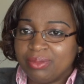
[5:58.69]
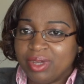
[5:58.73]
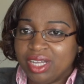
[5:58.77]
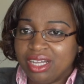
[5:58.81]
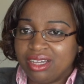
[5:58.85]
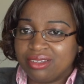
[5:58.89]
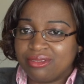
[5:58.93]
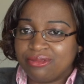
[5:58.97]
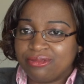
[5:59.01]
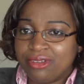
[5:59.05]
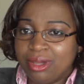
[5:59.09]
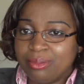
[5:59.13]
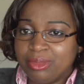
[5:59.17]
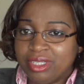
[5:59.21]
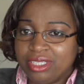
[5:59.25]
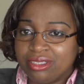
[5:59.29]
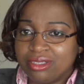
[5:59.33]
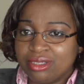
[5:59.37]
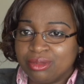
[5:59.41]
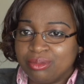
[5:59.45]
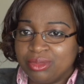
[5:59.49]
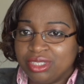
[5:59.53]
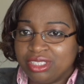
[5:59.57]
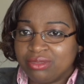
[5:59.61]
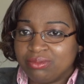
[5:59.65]
I had family
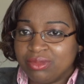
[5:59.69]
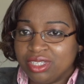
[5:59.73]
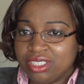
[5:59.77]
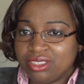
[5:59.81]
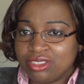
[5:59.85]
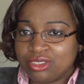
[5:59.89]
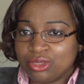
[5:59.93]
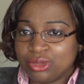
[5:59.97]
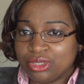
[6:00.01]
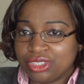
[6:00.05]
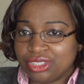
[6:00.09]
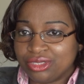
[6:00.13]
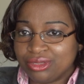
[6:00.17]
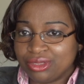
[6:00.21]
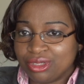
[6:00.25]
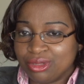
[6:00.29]
commitments, social